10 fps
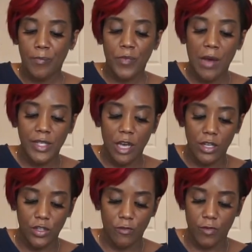I was
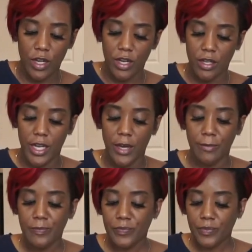talking to a friend the other day,
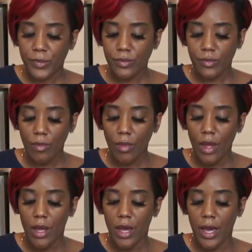
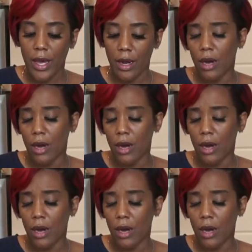and a